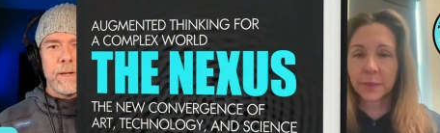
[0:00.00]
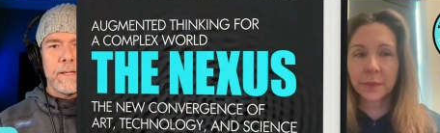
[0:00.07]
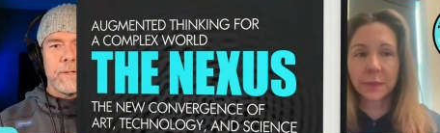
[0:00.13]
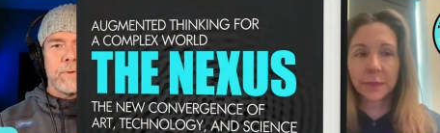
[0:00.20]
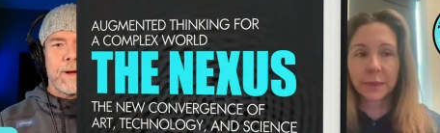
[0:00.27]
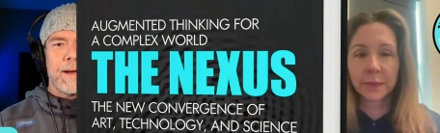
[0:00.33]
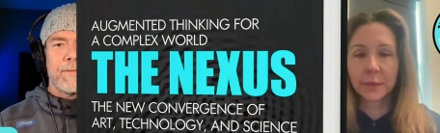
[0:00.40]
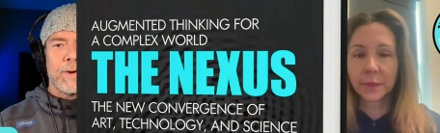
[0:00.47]
Speaker 1: we
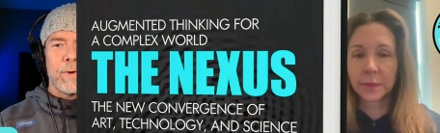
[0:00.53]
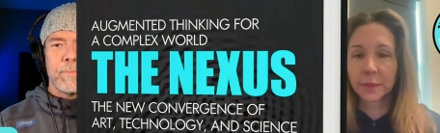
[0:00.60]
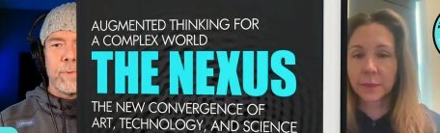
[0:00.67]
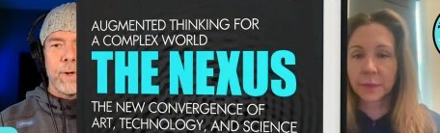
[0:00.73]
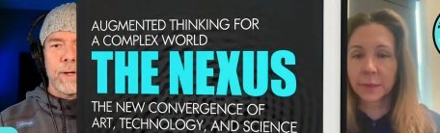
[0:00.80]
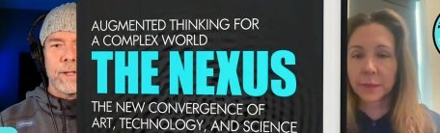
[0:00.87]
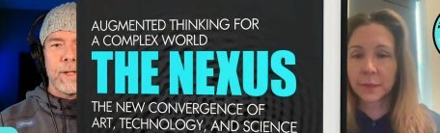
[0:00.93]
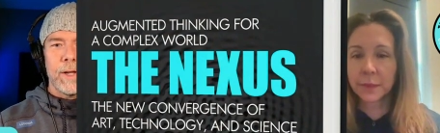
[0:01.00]
do have our
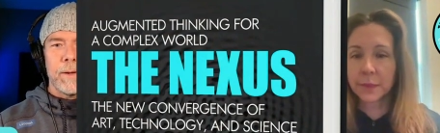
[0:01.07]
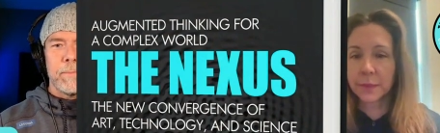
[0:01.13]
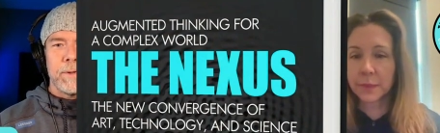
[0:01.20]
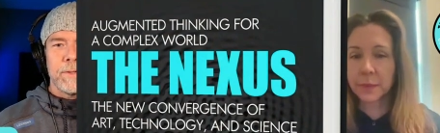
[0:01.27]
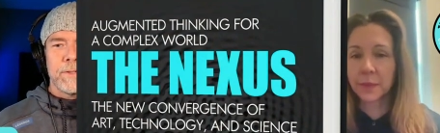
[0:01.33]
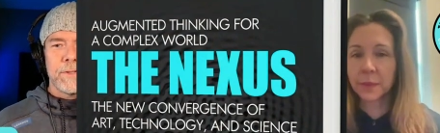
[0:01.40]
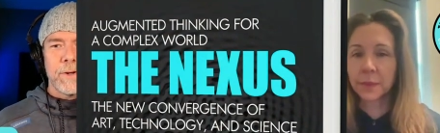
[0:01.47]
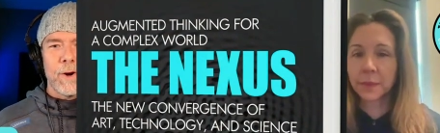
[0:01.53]
book club
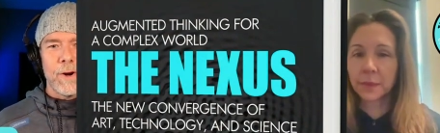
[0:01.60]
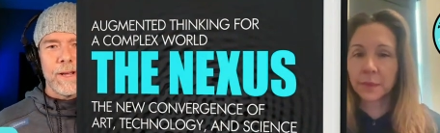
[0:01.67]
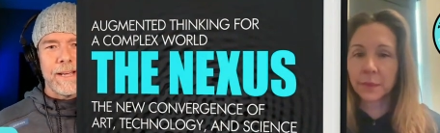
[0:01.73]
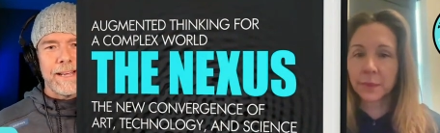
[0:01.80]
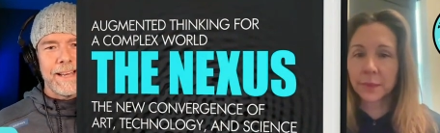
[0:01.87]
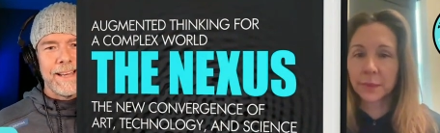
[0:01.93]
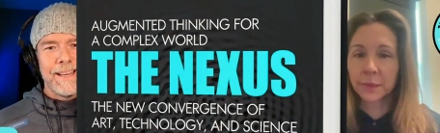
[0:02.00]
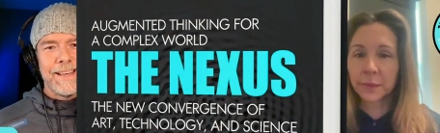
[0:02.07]

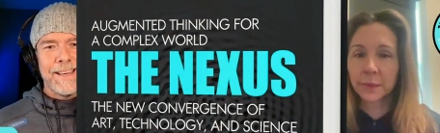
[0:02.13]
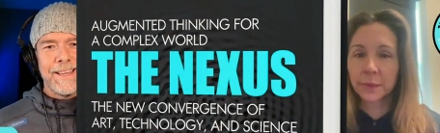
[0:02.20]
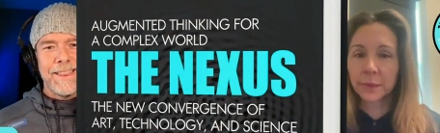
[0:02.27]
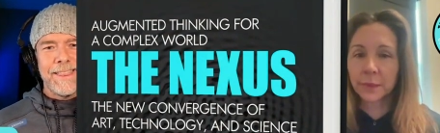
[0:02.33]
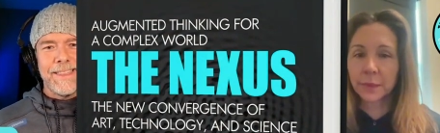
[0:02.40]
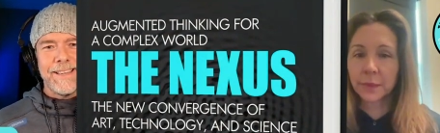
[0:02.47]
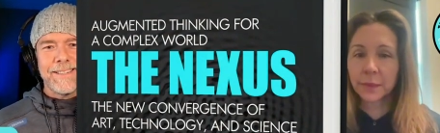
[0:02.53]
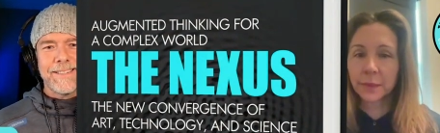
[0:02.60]
starting
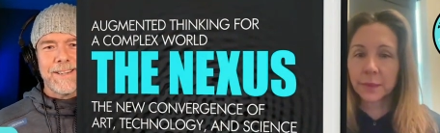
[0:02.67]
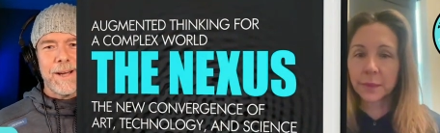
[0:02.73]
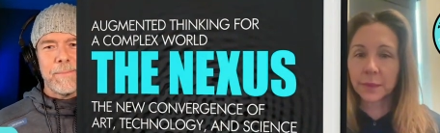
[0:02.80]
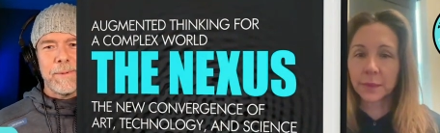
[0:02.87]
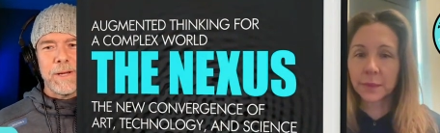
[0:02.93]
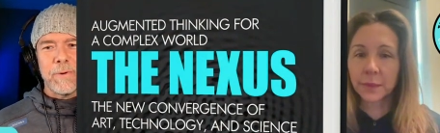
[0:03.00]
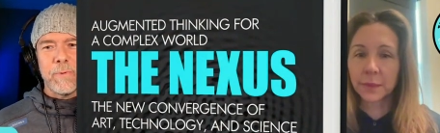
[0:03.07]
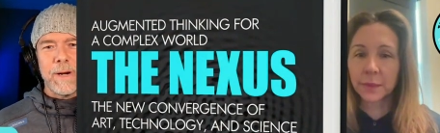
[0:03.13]
this
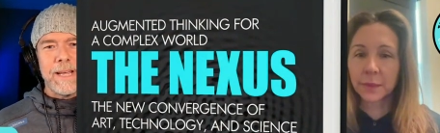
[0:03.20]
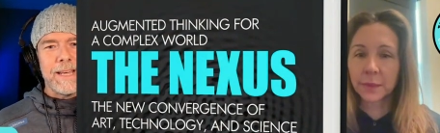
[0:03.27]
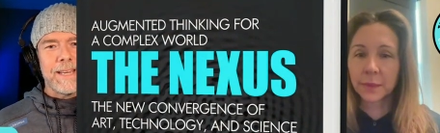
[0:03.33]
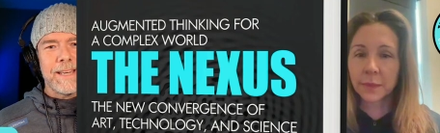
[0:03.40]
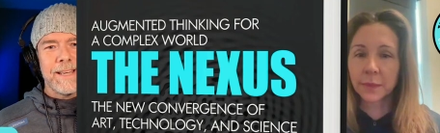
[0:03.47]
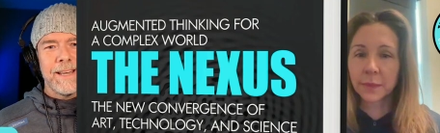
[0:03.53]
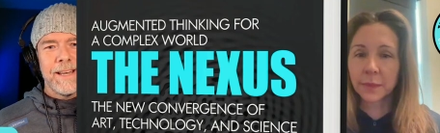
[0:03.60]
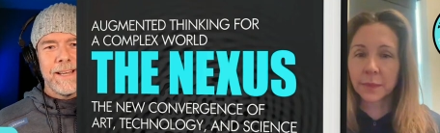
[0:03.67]
coming
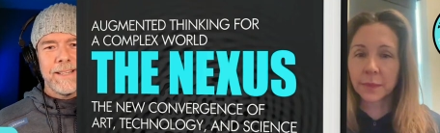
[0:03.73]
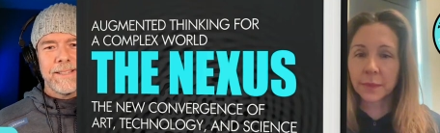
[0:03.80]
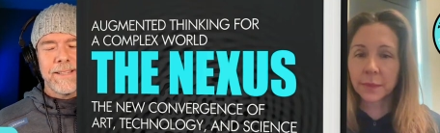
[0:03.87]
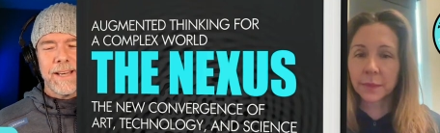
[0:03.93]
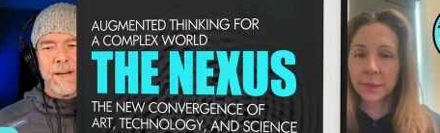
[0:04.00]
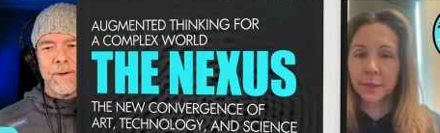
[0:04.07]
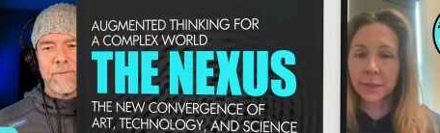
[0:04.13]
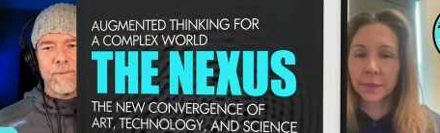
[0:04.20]
week.
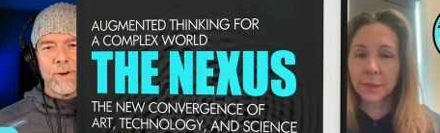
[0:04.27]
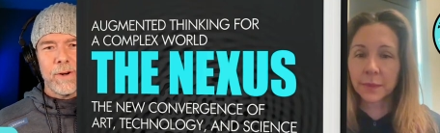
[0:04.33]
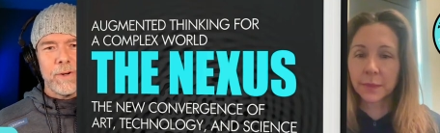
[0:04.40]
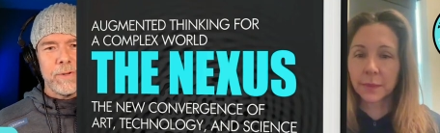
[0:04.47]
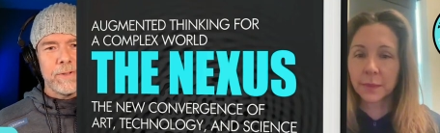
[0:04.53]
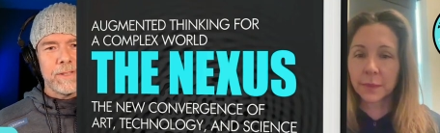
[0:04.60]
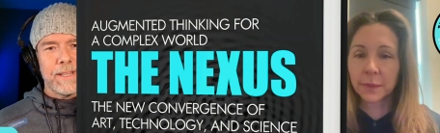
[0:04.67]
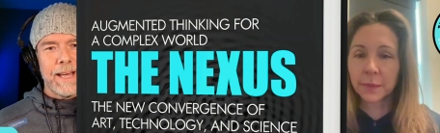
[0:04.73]
Sign up for our
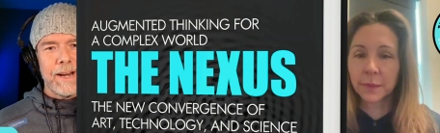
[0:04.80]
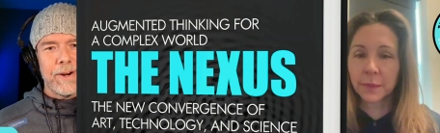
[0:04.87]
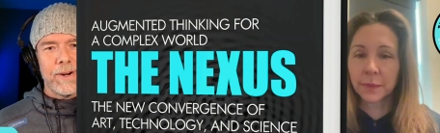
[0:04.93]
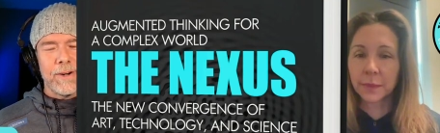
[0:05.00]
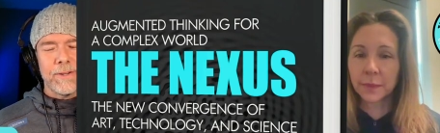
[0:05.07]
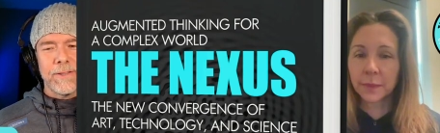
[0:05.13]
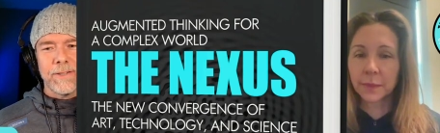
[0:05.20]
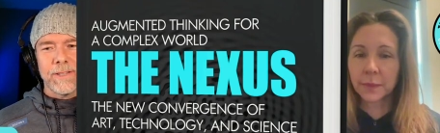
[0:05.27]

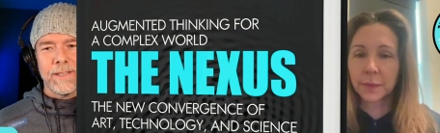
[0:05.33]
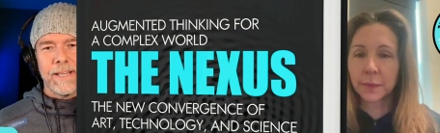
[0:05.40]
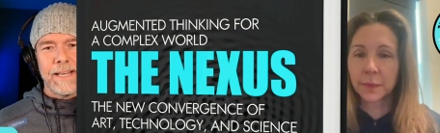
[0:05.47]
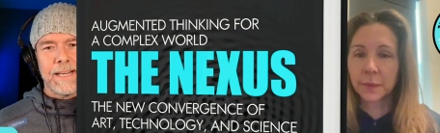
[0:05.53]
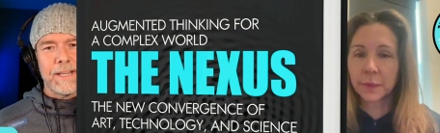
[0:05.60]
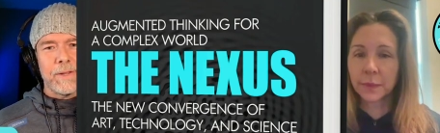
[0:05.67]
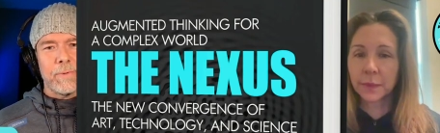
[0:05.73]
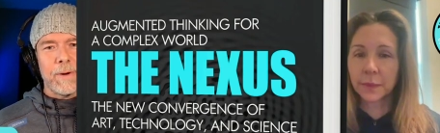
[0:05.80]
newsletter. There's a
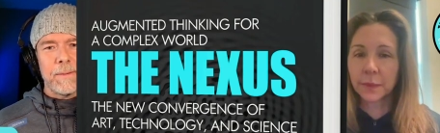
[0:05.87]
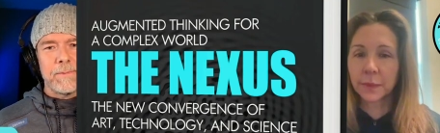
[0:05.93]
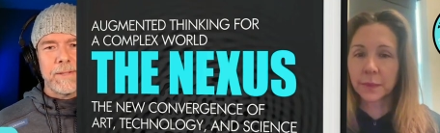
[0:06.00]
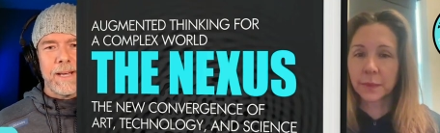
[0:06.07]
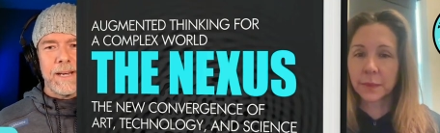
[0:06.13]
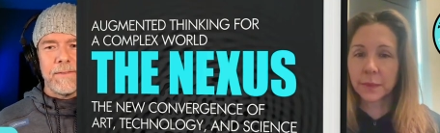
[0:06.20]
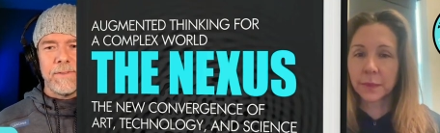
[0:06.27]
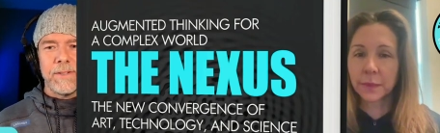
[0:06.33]
link on the
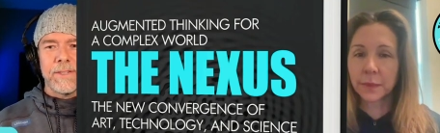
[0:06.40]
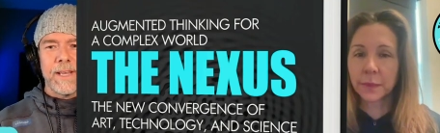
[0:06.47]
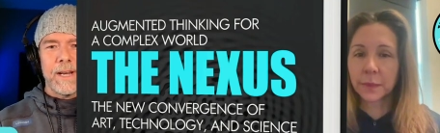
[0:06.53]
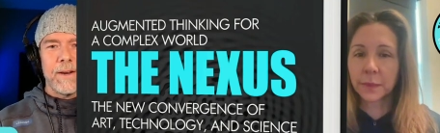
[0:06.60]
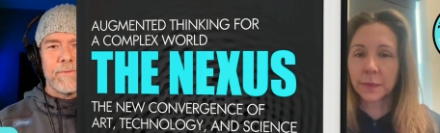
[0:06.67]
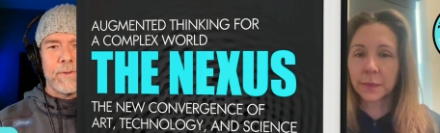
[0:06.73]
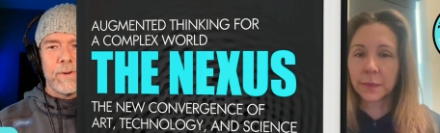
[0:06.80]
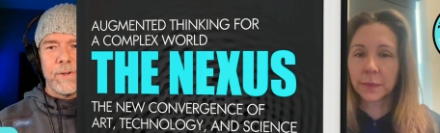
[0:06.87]
website. If you
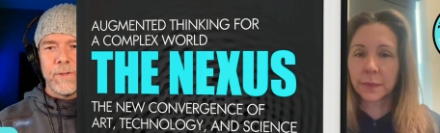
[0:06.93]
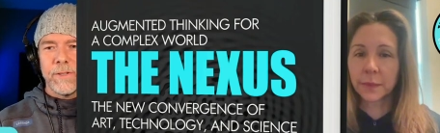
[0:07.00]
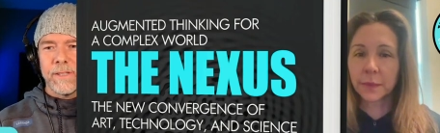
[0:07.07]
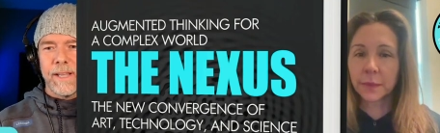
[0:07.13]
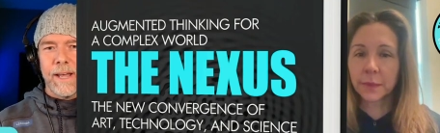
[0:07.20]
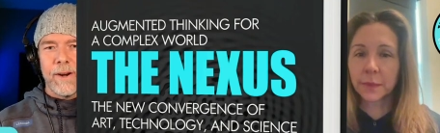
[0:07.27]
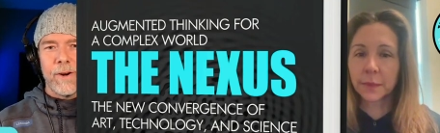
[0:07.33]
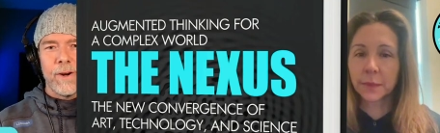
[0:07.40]
sign up for a
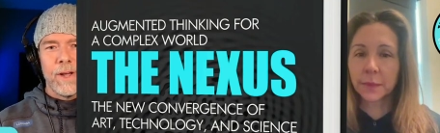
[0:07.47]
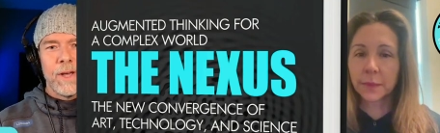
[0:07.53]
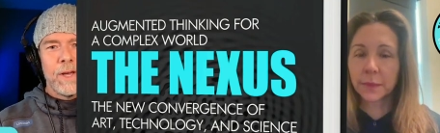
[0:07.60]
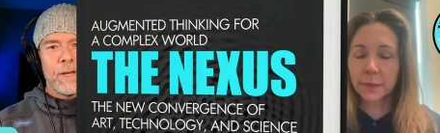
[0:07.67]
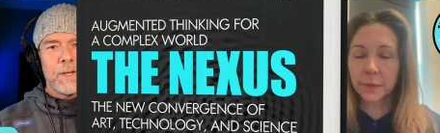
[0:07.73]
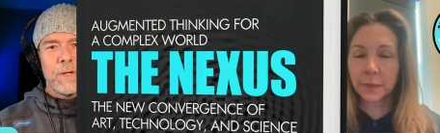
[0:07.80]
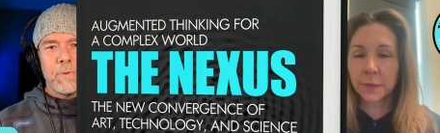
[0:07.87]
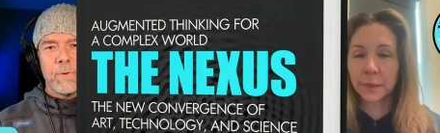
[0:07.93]
newsletter,
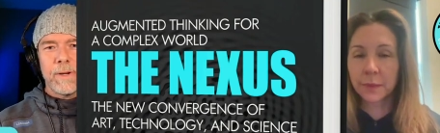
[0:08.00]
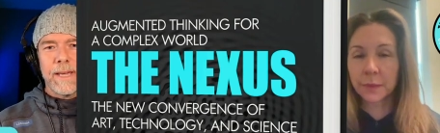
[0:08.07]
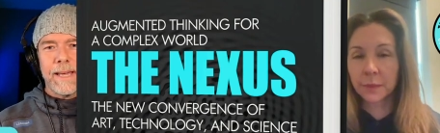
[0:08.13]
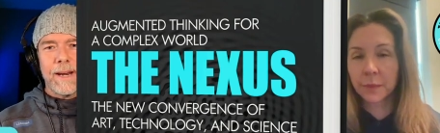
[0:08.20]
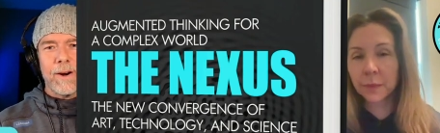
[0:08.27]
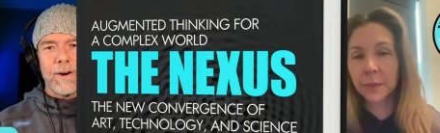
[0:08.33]
you will get